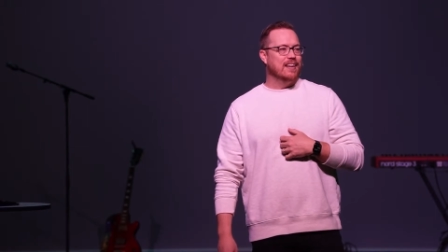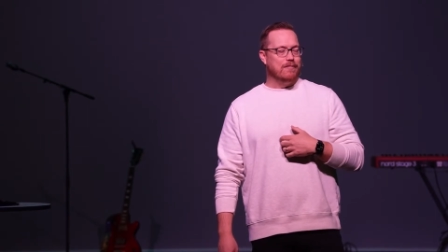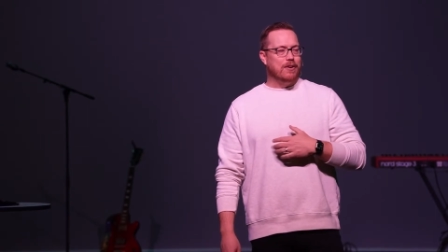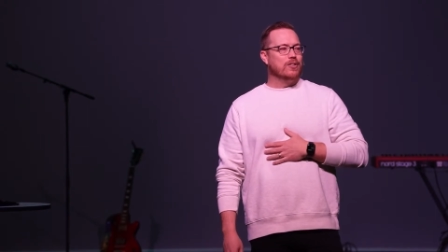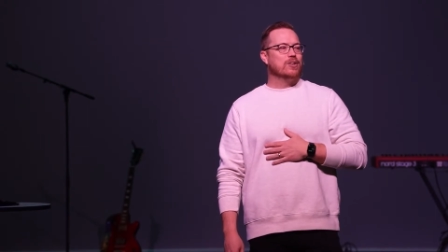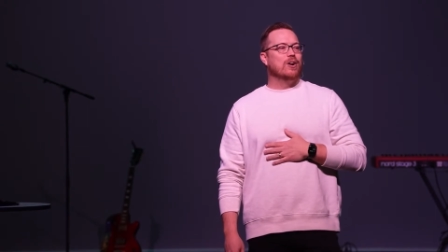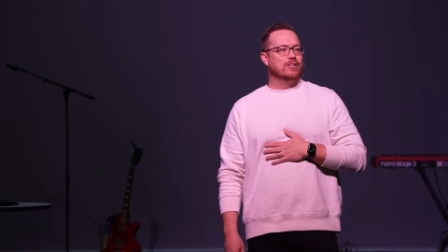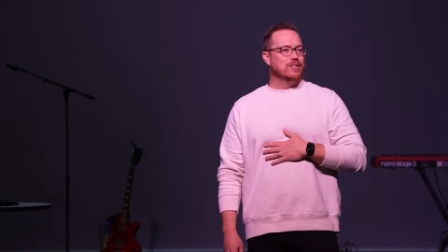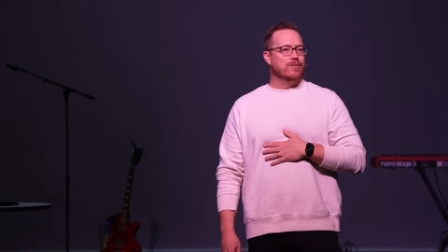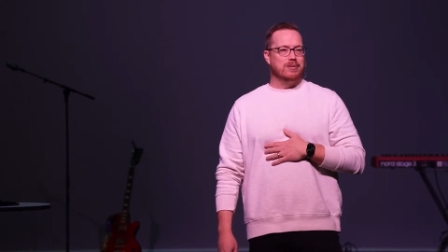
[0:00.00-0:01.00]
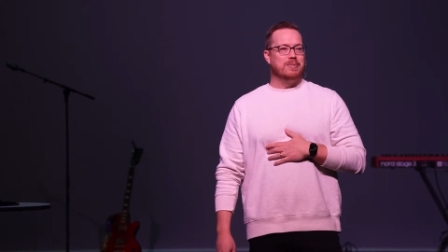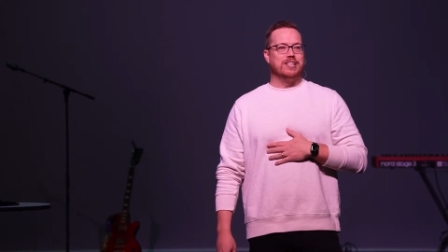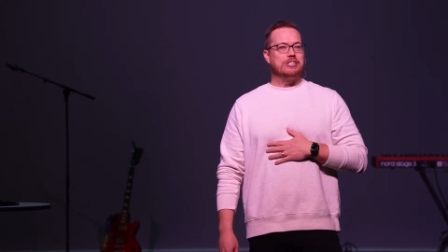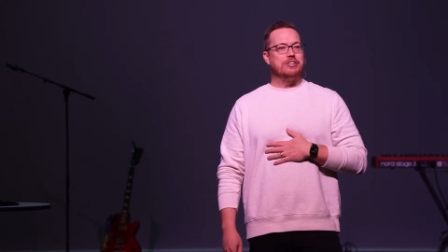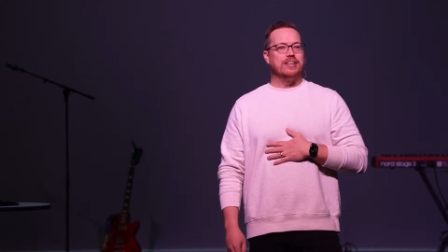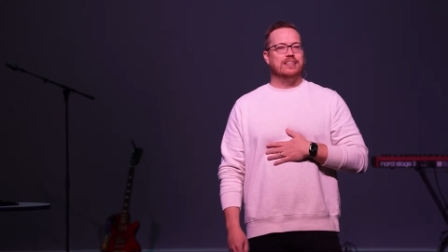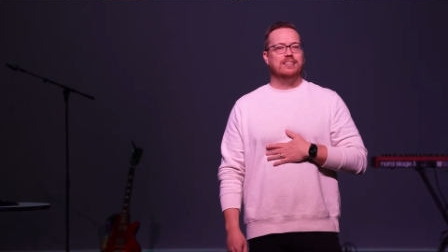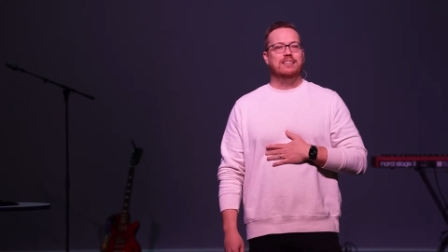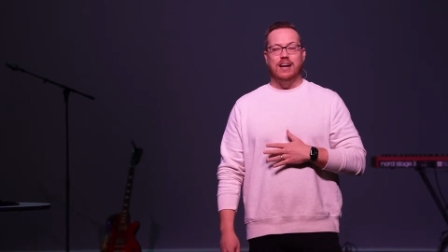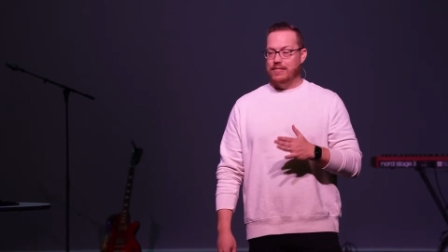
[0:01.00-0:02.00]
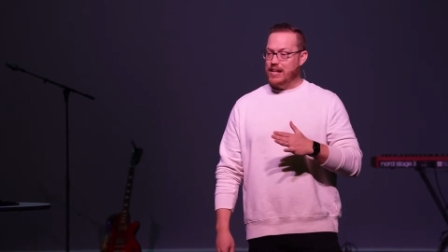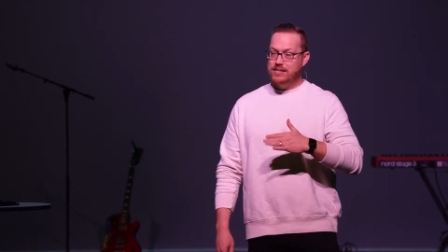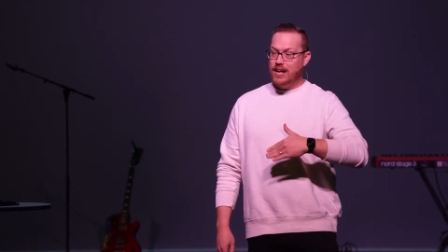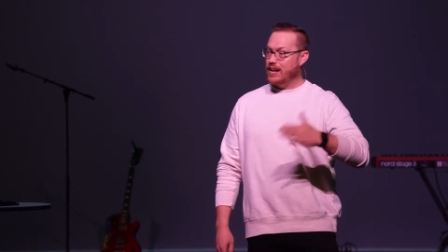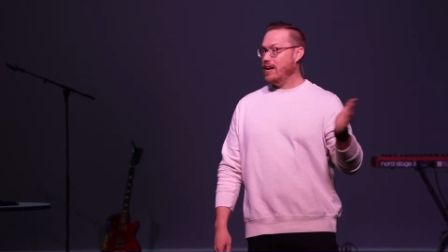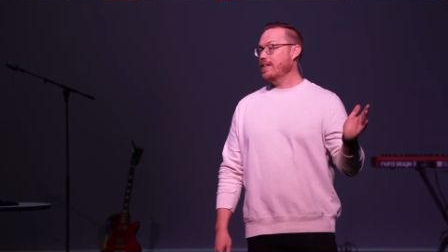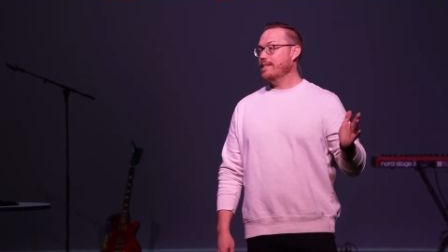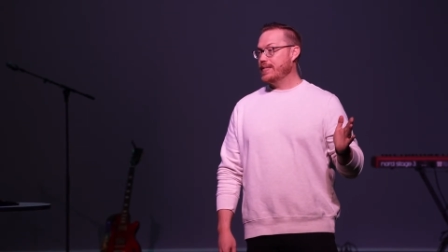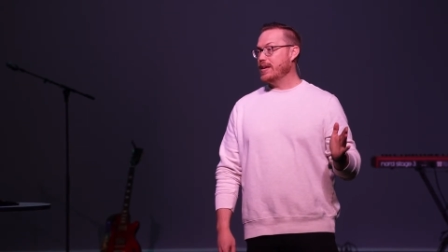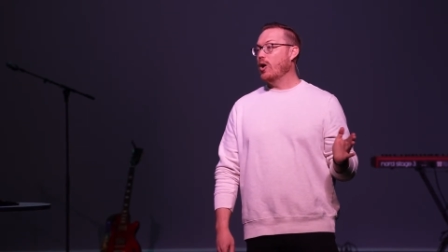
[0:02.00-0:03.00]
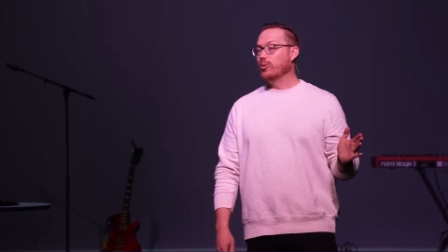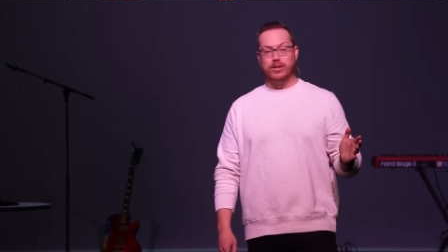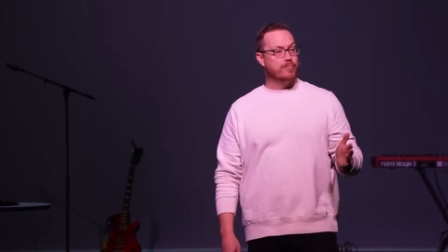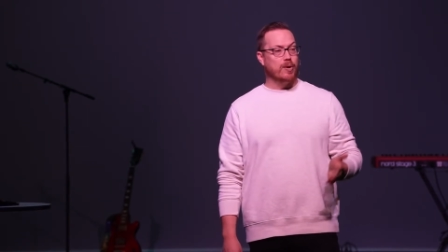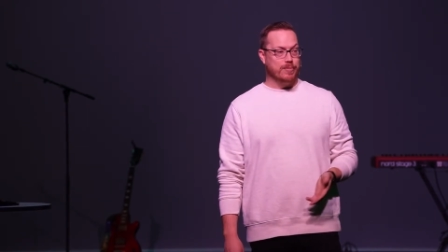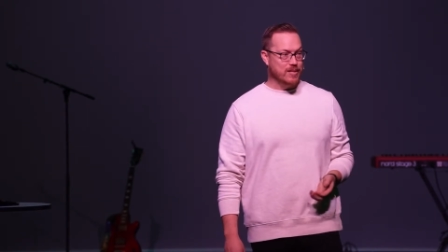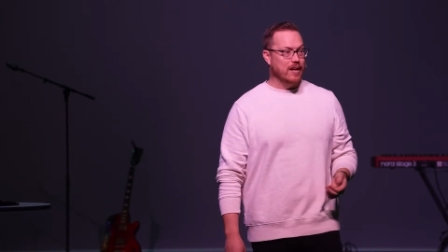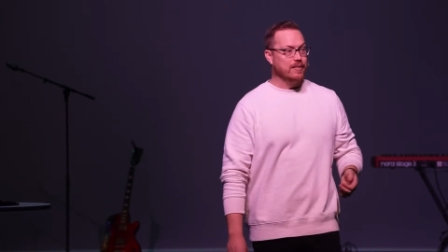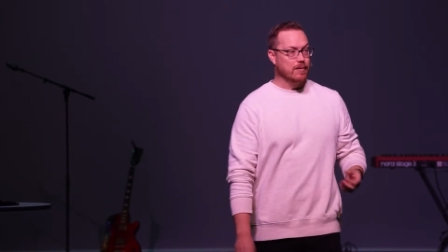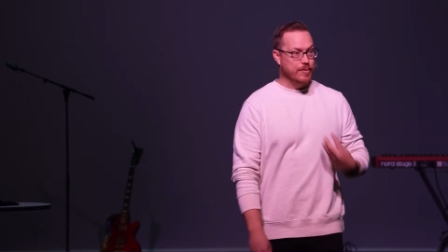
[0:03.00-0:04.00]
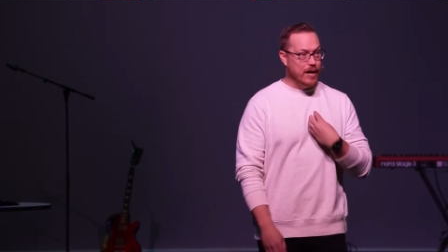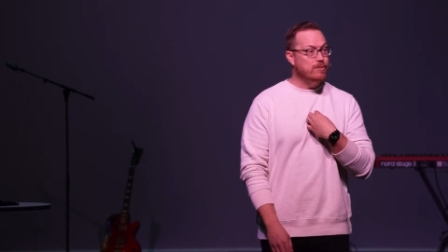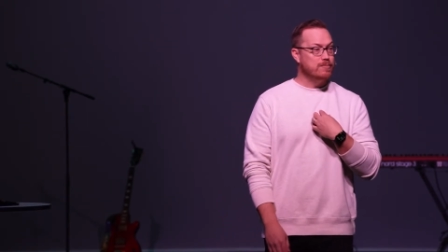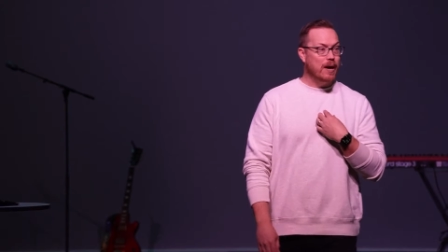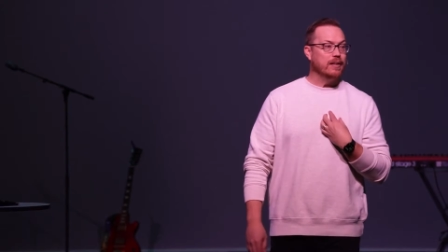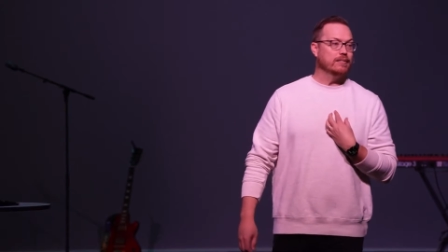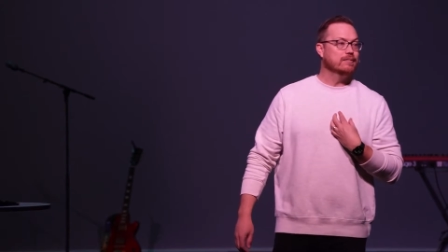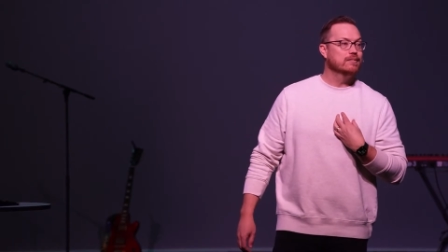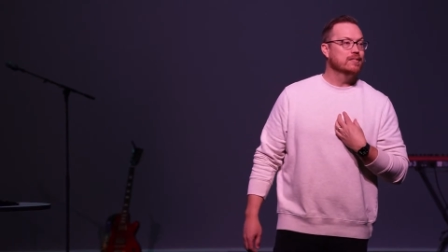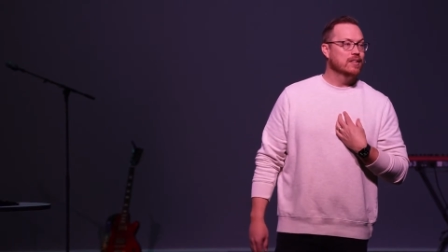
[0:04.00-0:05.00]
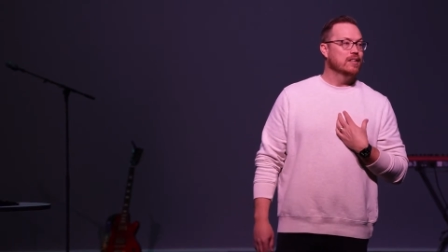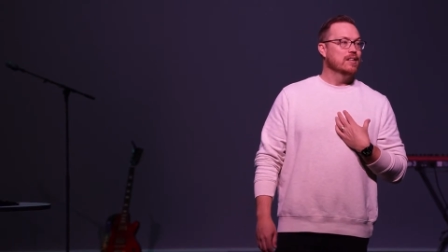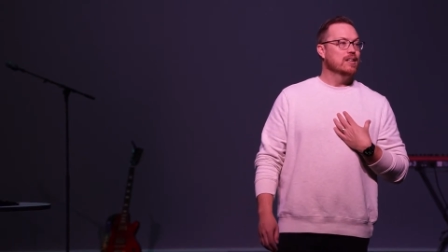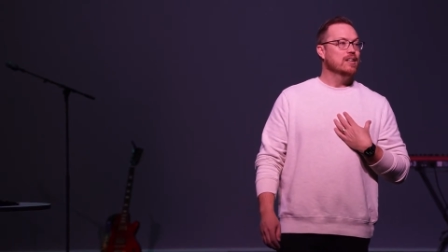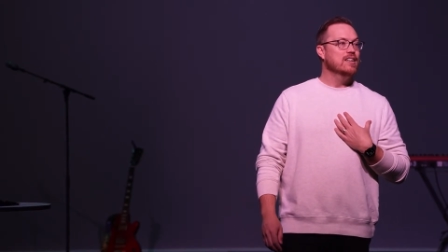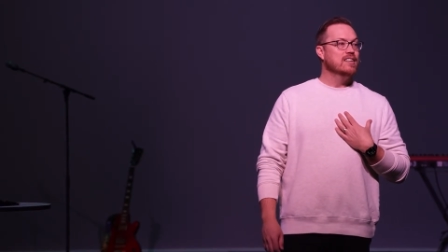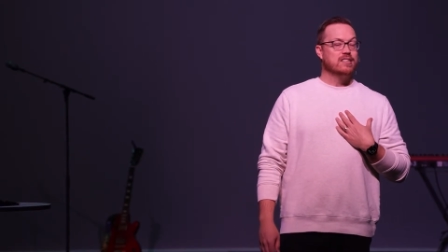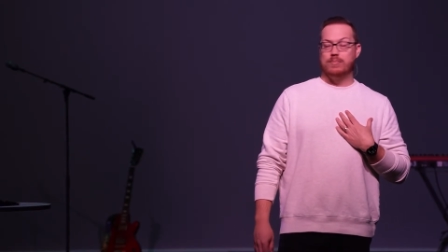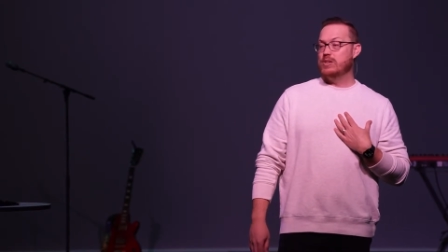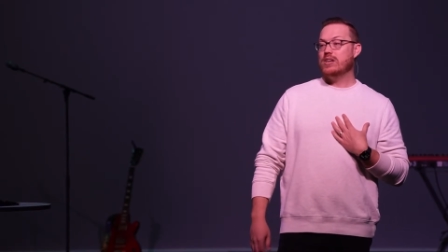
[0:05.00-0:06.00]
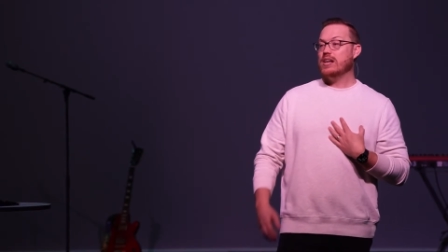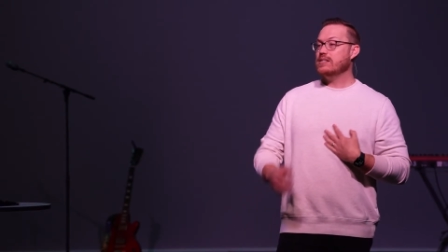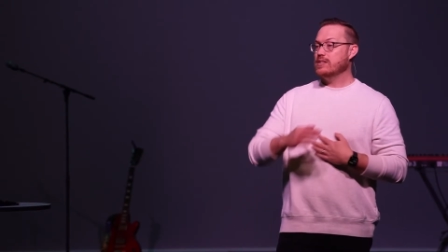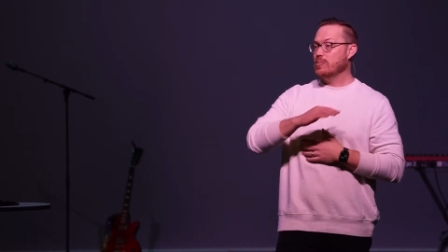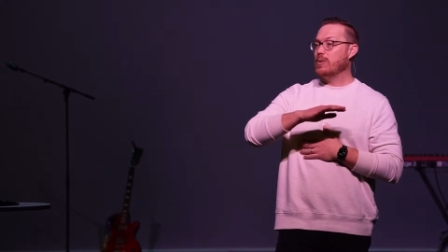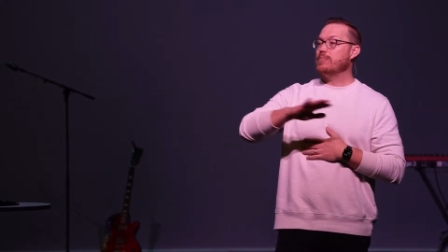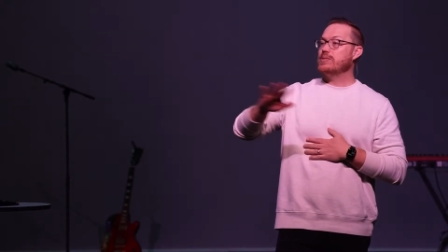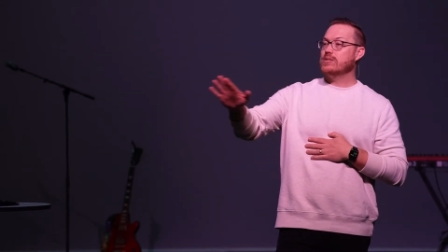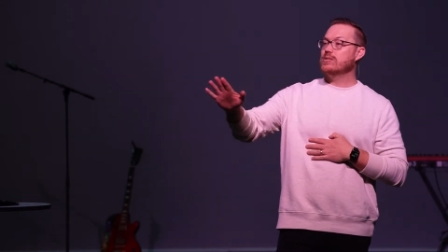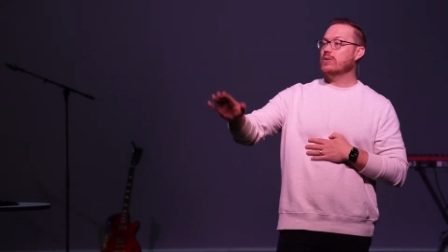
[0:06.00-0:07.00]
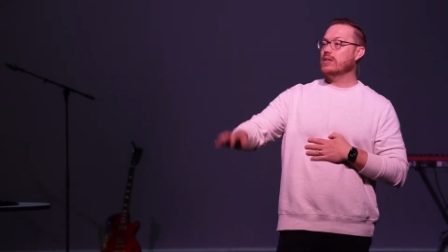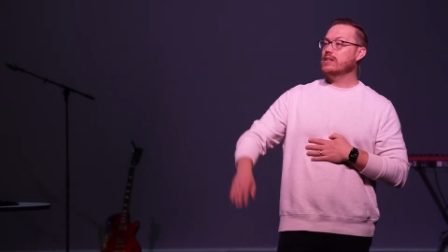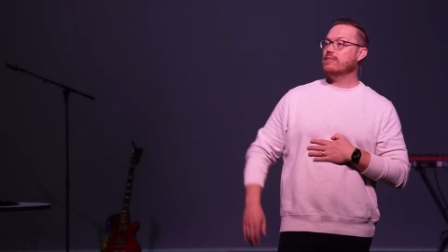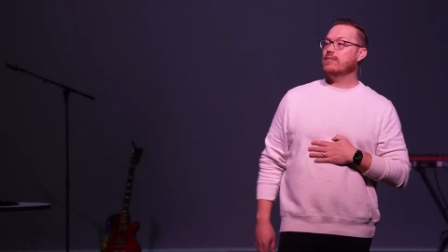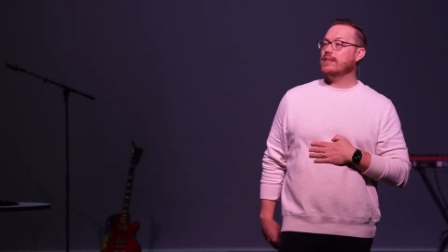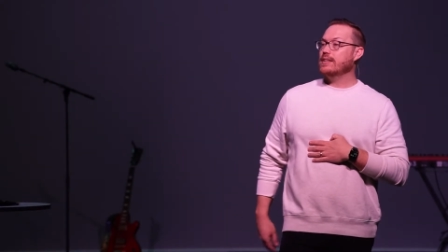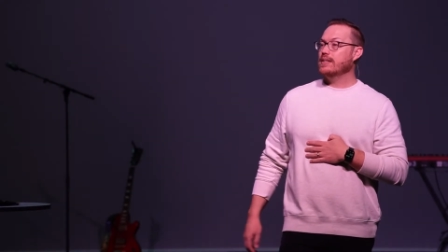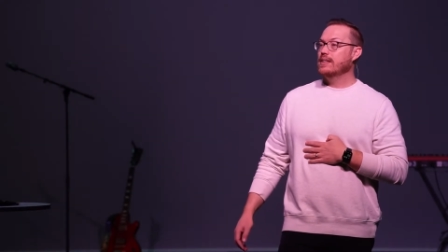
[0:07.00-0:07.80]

I felt the call to go into ministry. Now, that's not the only purpose out there, but that was mine. Some of you guys, your purpose is totally different.